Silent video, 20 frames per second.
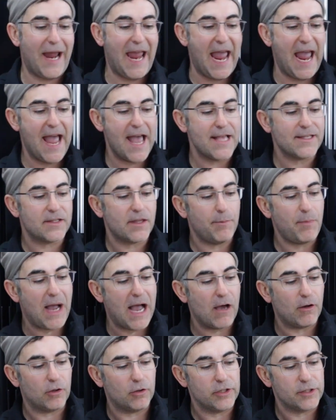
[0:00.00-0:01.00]
as the
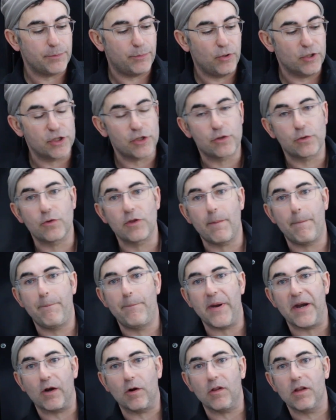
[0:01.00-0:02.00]
powder is pushed through the
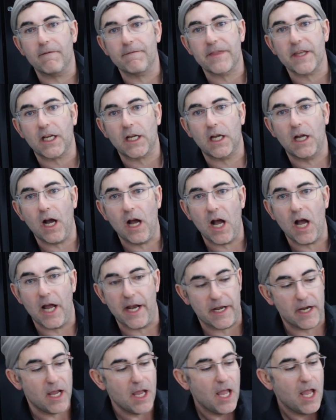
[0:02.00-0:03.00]
barrel of the
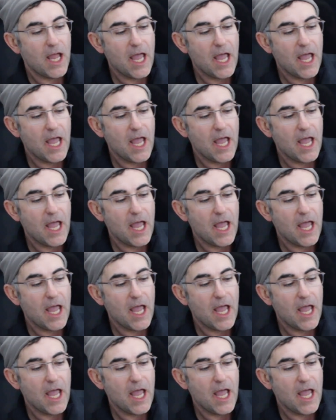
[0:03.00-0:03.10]
gun,